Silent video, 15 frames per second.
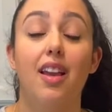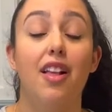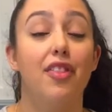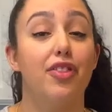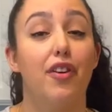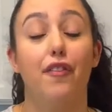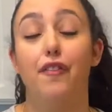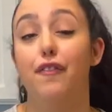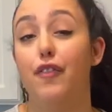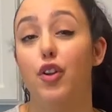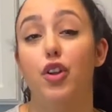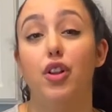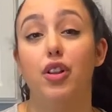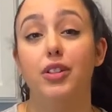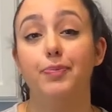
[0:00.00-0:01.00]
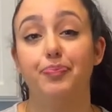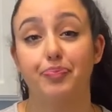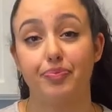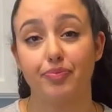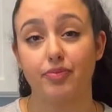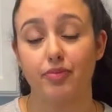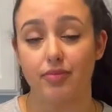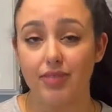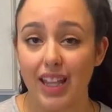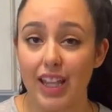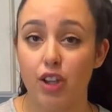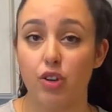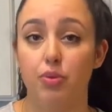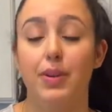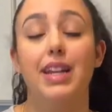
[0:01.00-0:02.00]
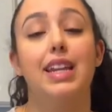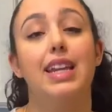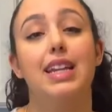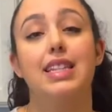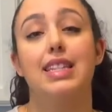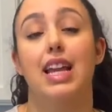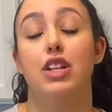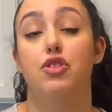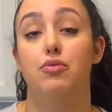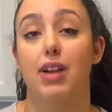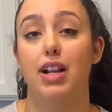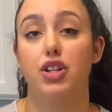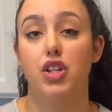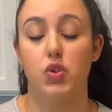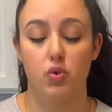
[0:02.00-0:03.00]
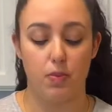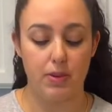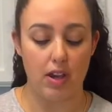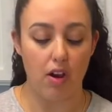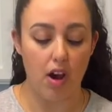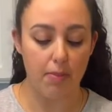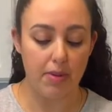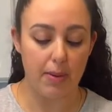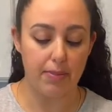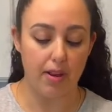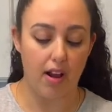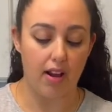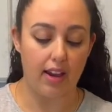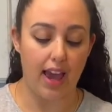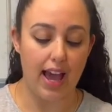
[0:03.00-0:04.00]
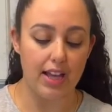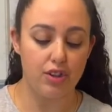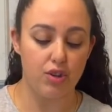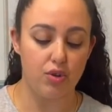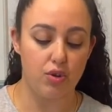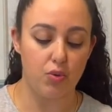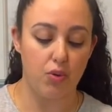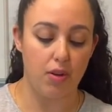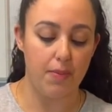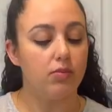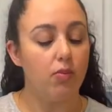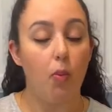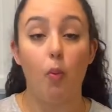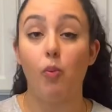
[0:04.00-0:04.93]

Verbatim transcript: The full ingredients and directions will be on my blog as usual.